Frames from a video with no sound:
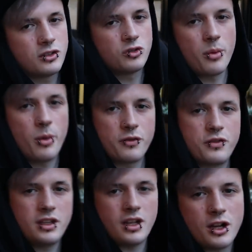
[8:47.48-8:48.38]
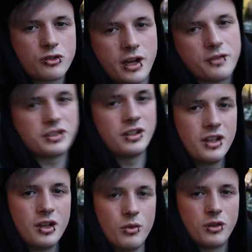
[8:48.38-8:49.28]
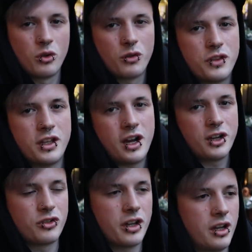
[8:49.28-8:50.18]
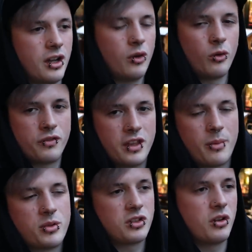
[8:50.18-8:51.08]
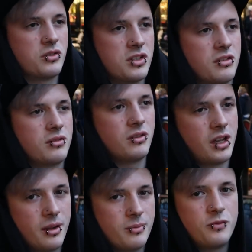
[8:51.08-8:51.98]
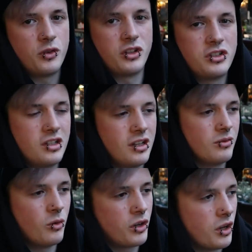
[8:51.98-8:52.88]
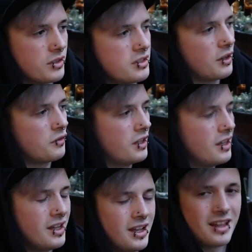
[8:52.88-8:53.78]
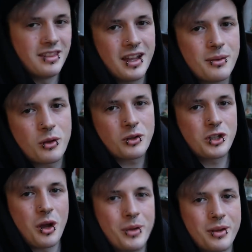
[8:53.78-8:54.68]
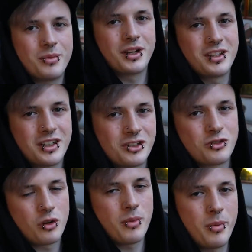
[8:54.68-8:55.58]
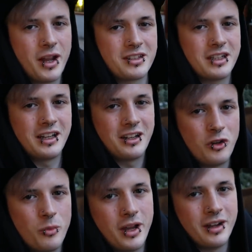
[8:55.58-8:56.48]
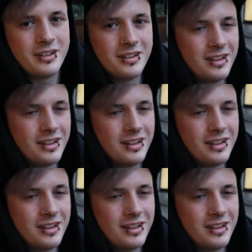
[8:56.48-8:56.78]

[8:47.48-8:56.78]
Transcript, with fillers: to drop off the hard drives with all of the hard drive, uh, all of the episodes and uh, footage and audio and stuff. And then I'm going shopping because I destroyed my pants and I need a new pair.